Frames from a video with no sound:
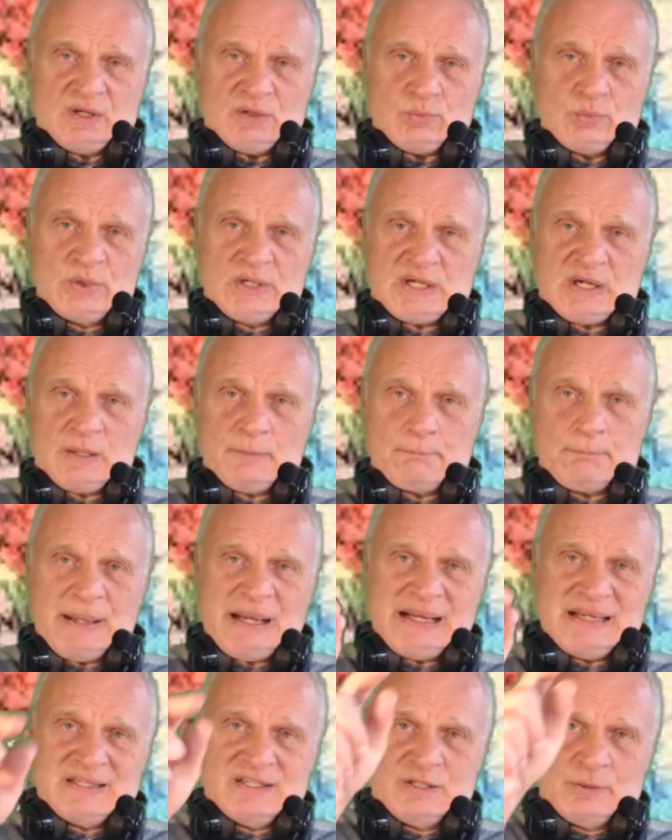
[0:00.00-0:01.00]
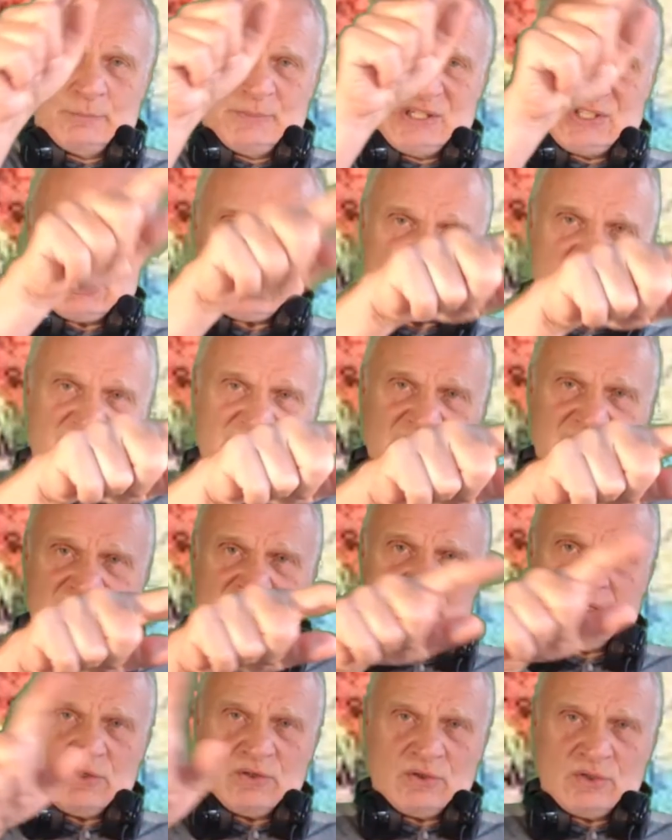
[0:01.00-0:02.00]
we can buy them in
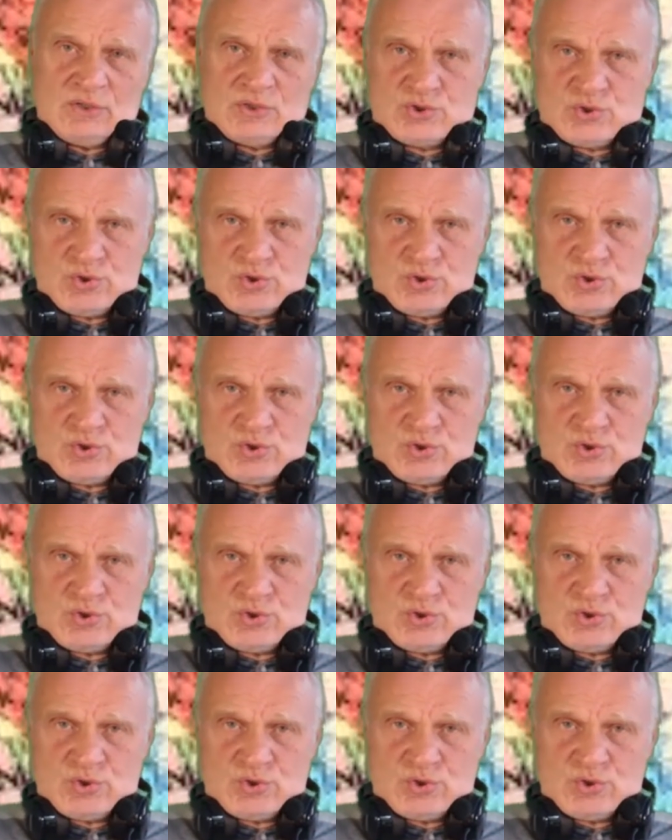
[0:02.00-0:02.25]
China or in